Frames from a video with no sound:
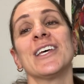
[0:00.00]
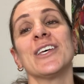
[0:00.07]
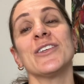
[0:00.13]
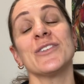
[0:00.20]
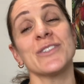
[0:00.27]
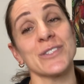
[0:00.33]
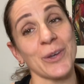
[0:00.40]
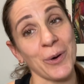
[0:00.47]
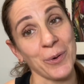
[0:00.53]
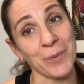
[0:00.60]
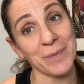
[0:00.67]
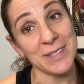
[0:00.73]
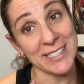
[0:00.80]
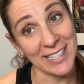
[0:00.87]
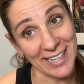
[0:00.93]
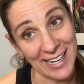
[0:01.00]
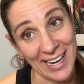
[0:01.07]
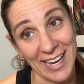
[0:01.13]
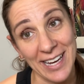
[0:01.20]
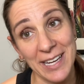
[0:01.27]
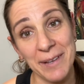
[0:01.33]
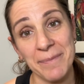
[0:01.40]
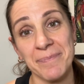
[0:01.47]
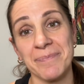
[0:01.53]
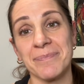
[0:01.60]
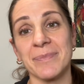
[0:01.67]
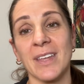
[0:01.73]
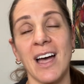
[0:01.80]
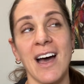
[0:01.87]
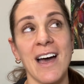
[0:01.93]
So today,
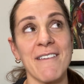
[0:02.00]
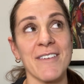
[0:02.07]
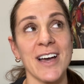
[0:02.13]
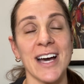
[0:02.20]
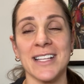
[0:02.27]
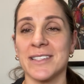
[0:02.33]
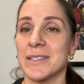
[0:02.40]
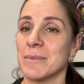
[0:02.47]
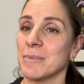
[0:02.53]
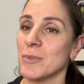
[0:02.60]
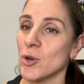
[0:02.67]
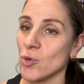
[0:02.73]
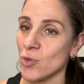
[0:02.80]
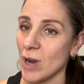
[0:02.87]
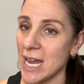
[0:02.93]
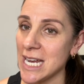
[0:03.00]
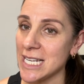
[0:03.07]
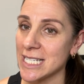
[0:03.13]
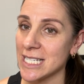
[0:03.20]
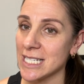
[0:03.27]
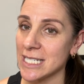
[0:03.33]
I've got some great